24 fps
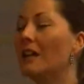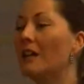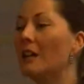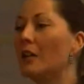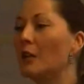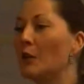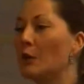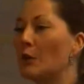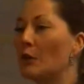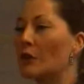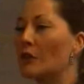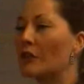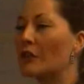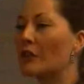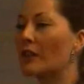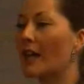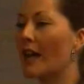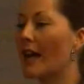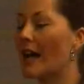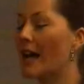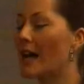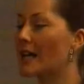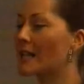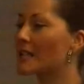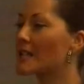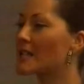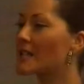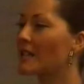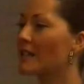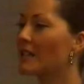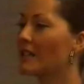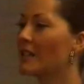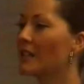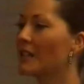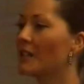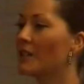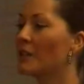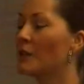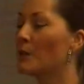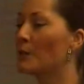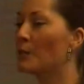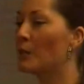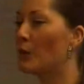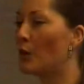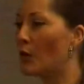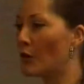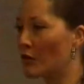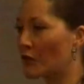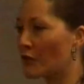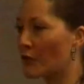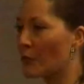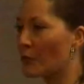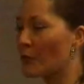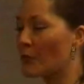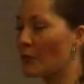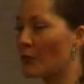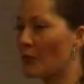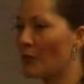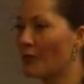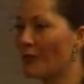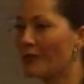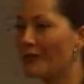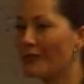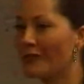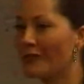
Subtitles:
looks at the possible